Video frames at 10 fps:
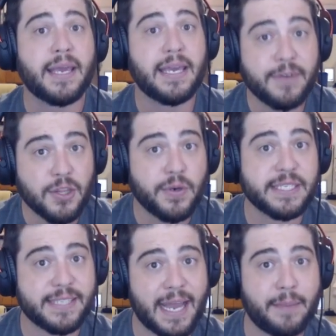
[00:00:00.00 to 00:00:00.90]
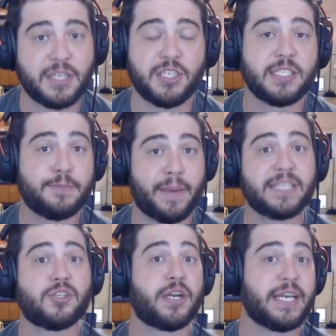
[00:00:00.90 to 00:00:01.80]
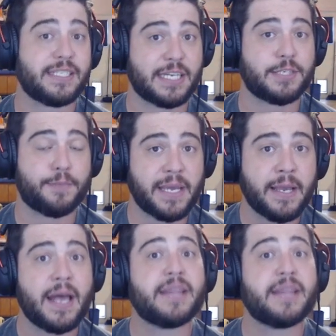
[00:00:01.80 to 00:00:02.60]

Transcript: Even though his damage is based on his HP,